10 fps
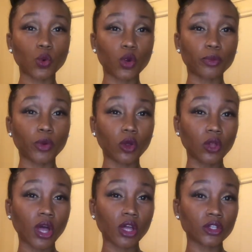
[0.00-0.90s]
or
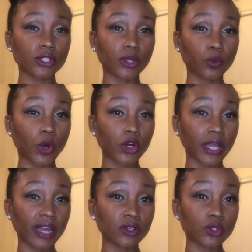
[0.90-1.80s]
prolonged
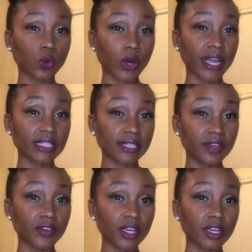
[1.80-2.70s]
workouts or
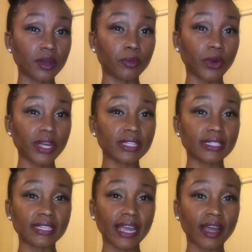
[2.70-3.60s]
activity, it breaks
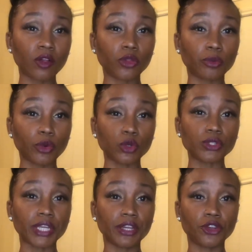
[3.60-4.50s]
down the
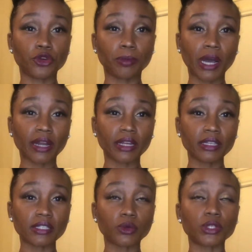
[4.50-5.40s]
protein in your body.
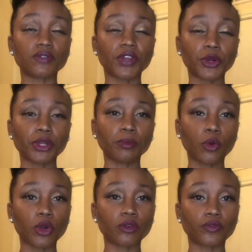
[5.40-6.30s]
So it's very
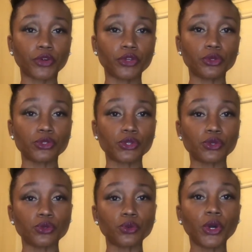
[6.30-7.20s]
important for you
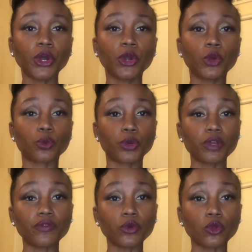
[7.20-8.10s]
to
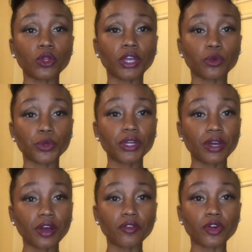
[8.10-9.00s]
refuel and
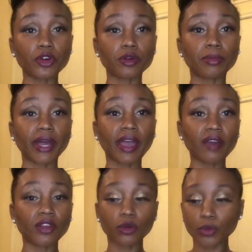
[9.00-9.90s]
recover by
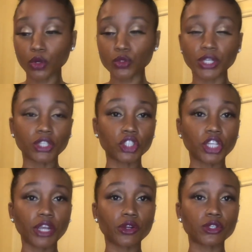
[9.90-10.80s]
having a protein
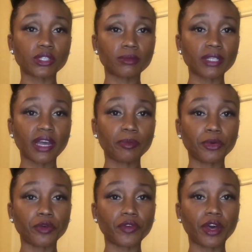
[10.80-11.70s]
shake or some type
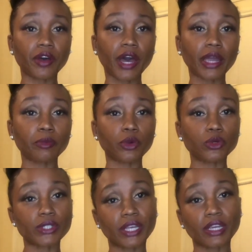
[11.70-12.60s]
of high
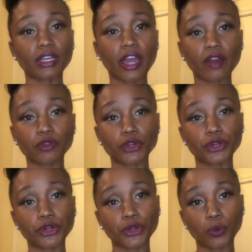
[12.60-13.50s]
protein
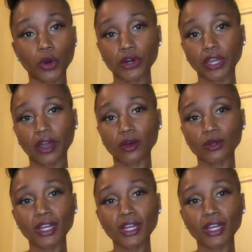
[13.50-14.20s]
after your workout.